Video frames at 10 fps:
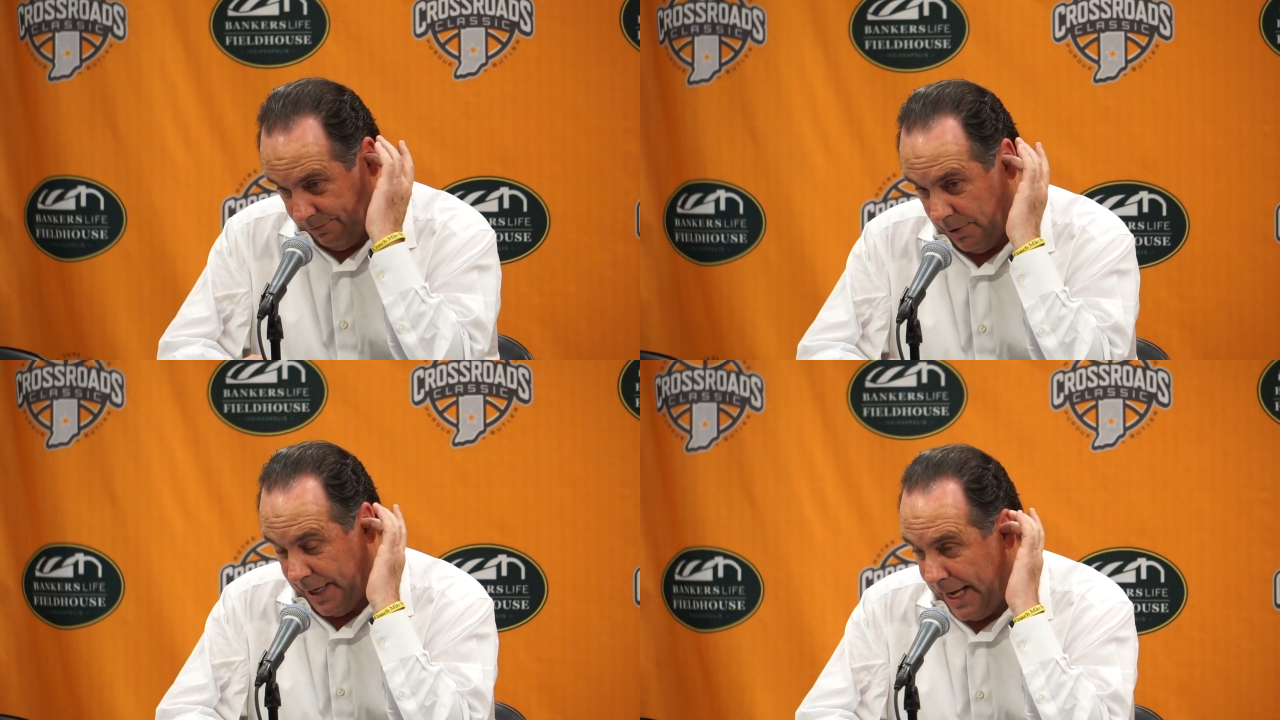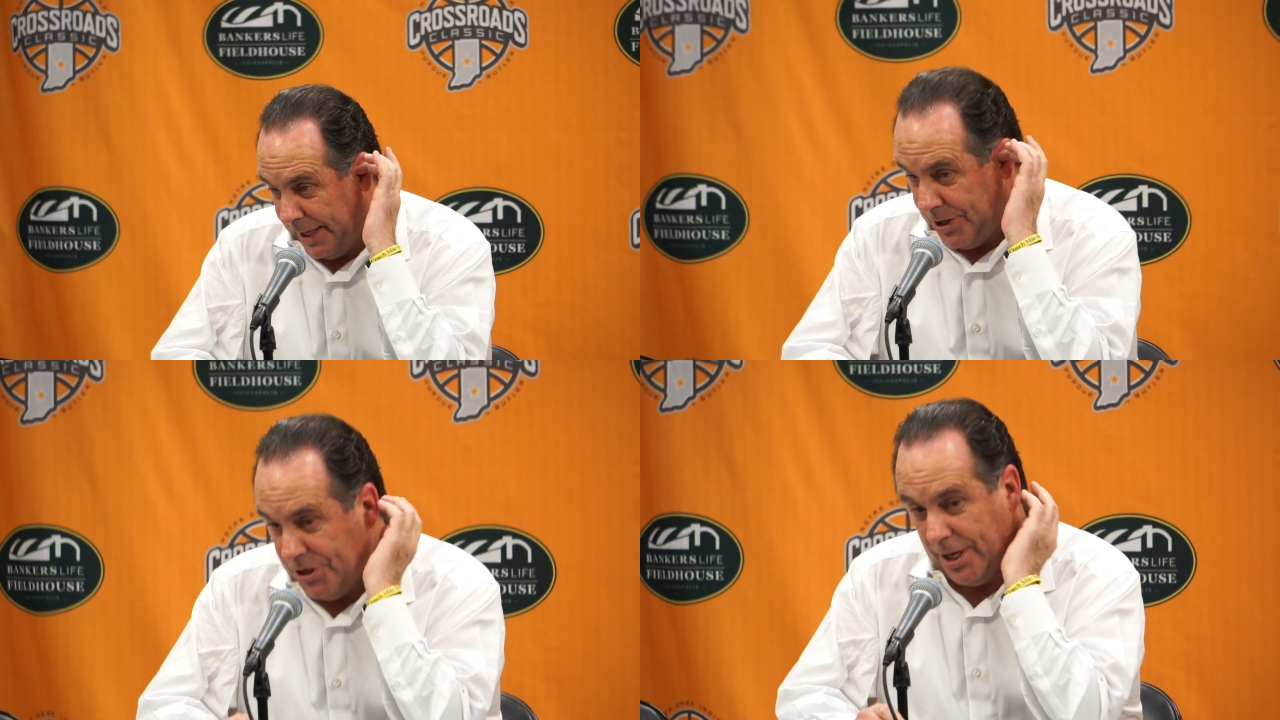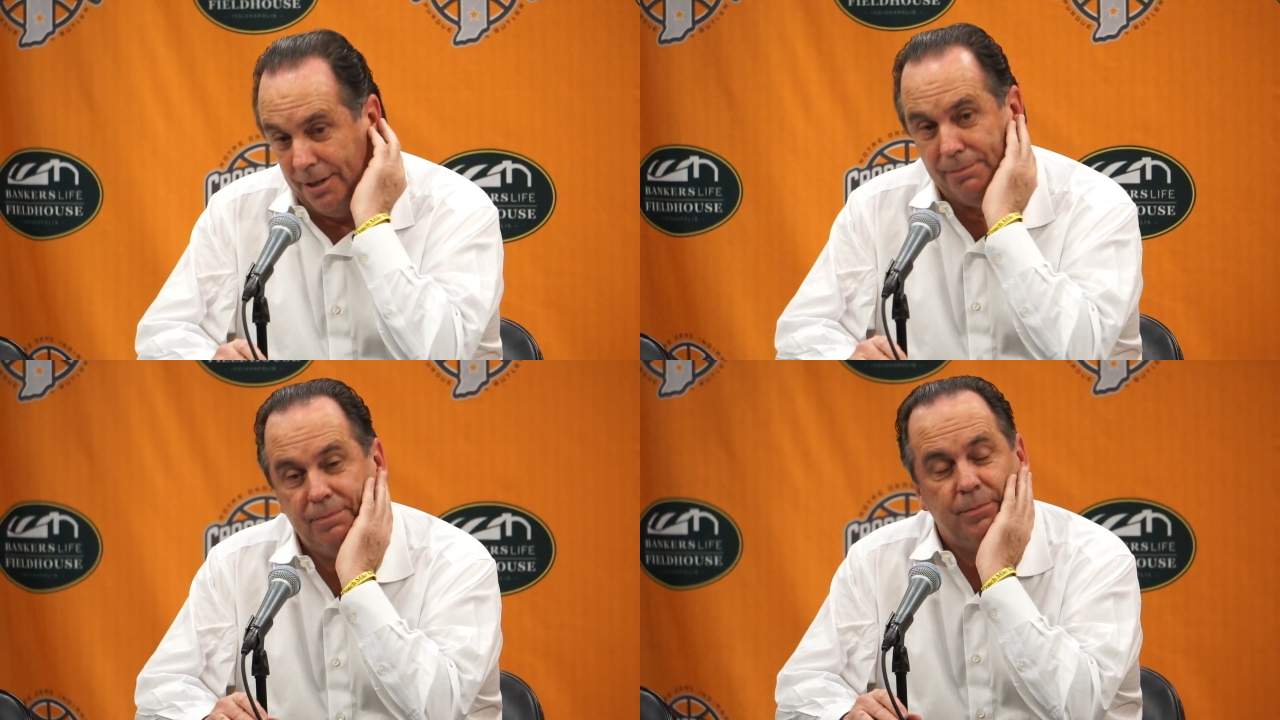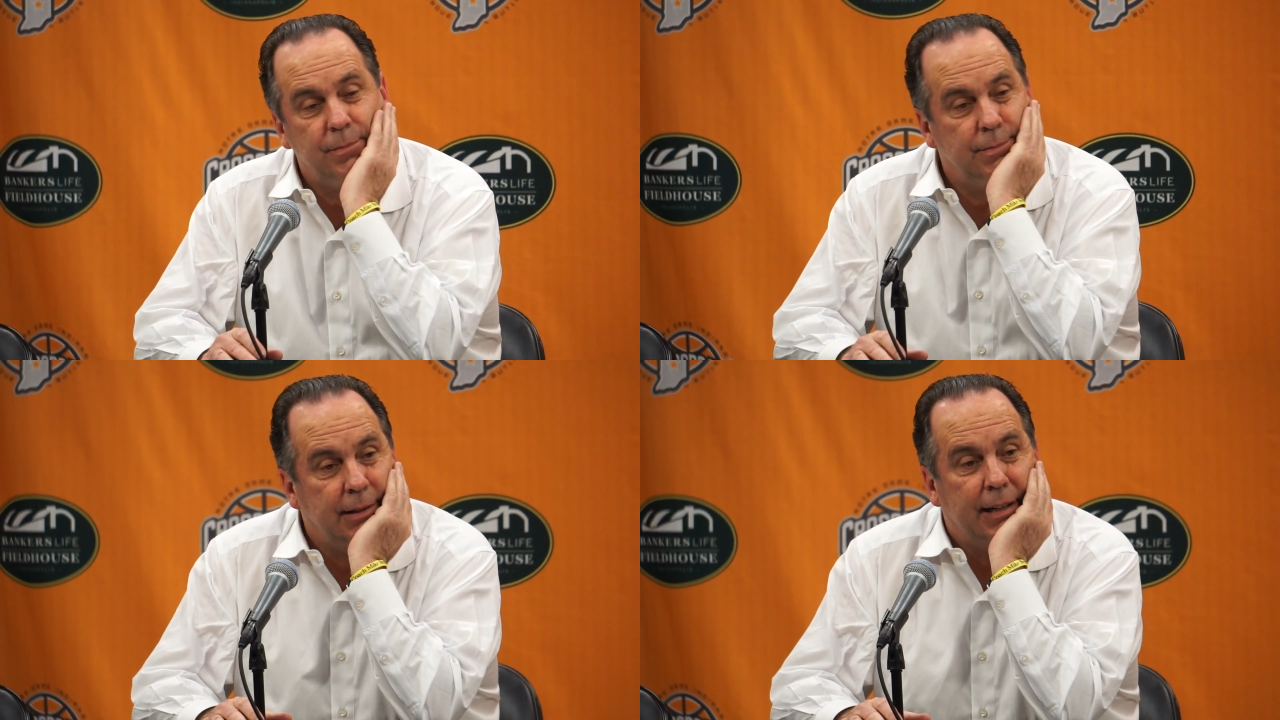run out of the gym.
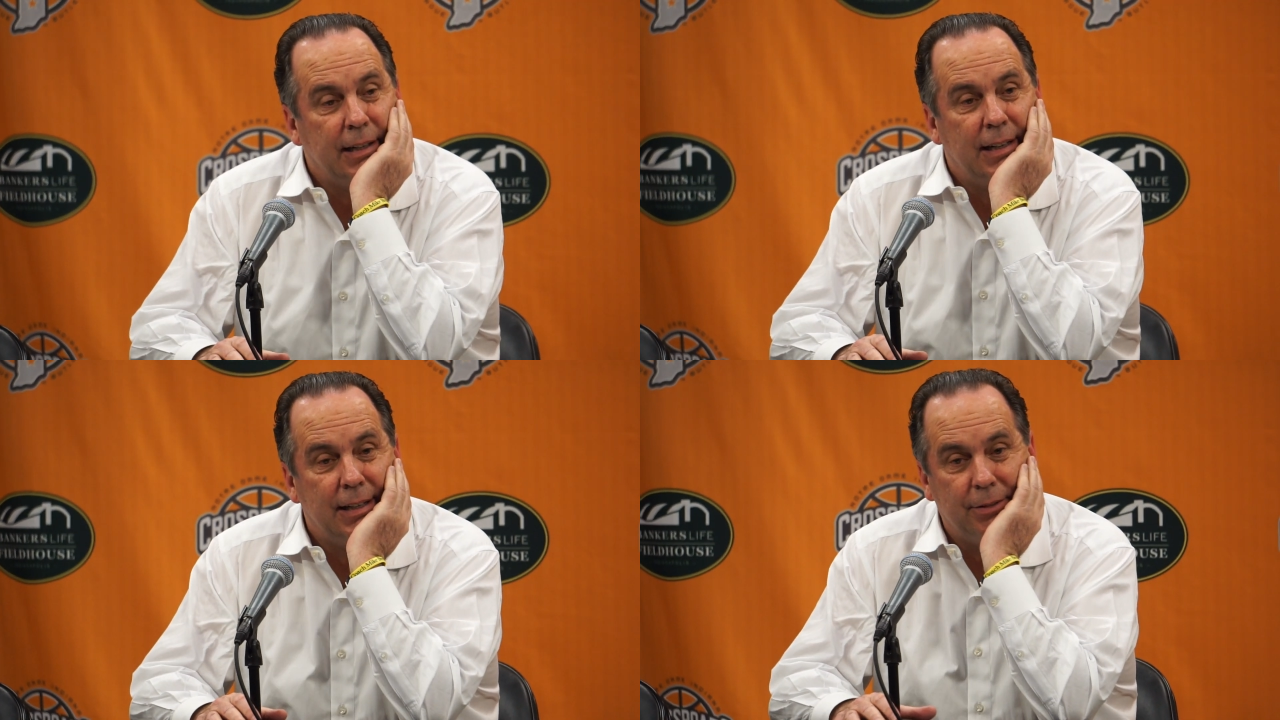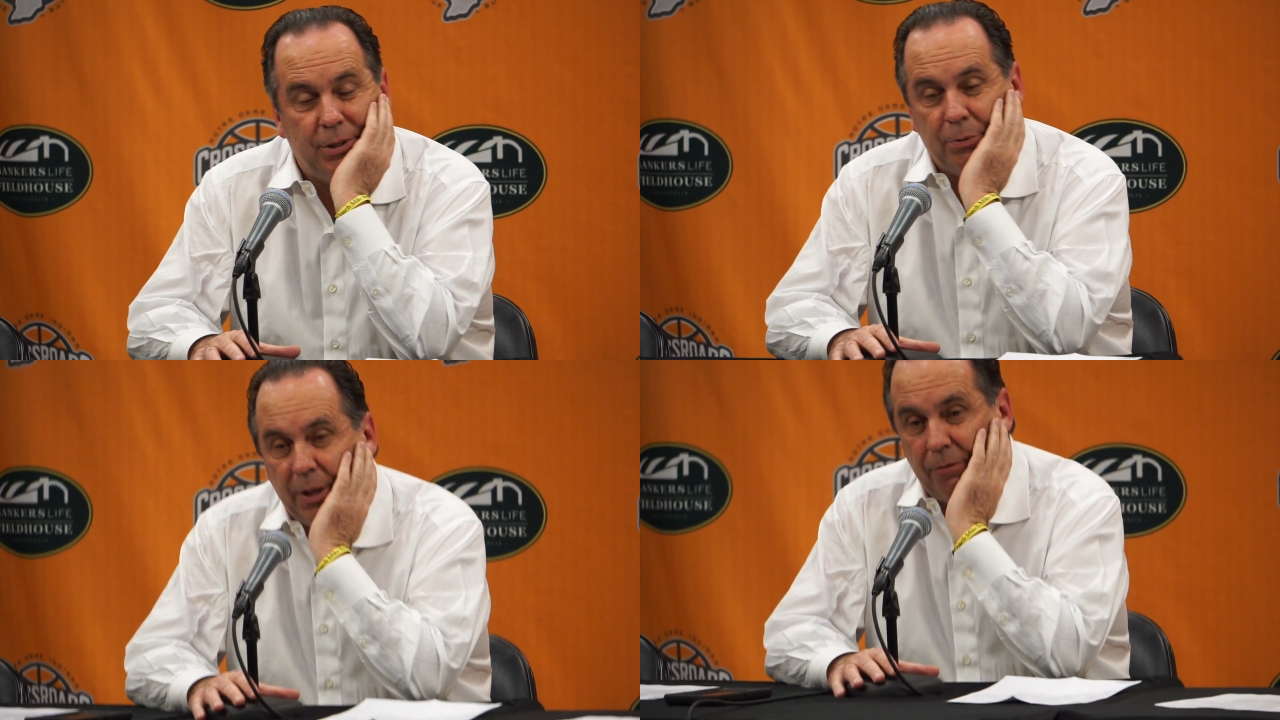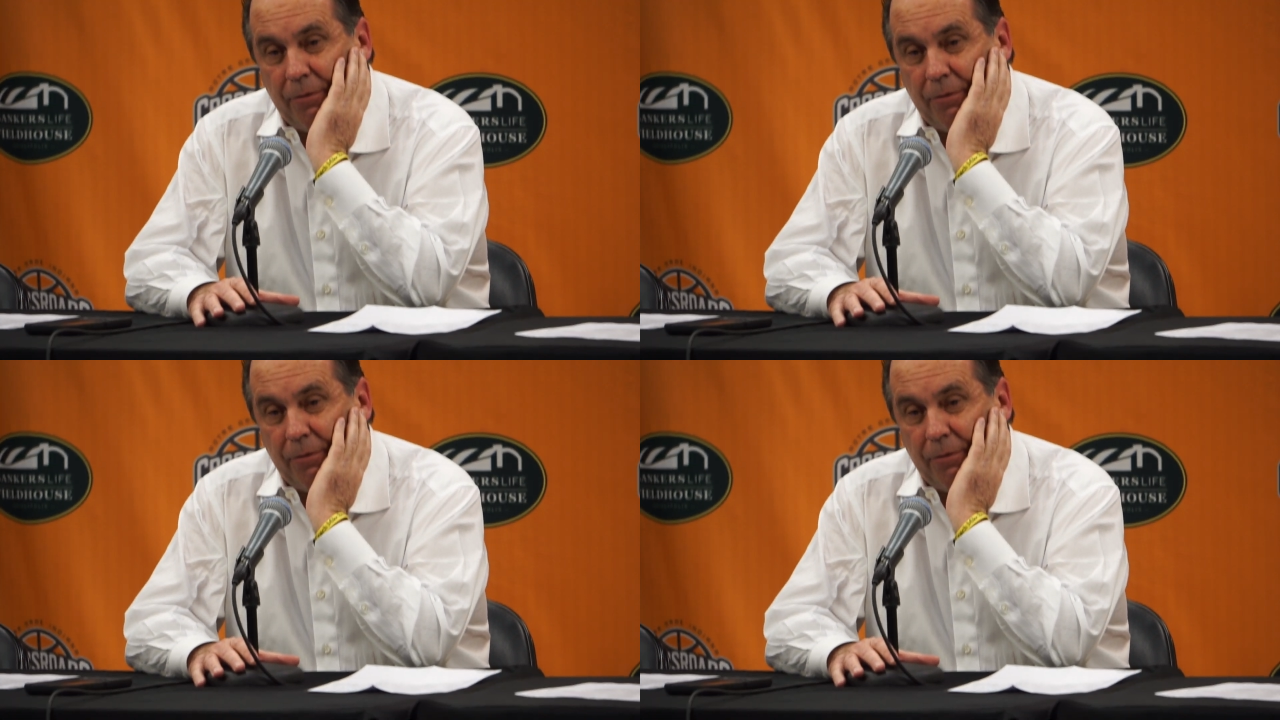And I we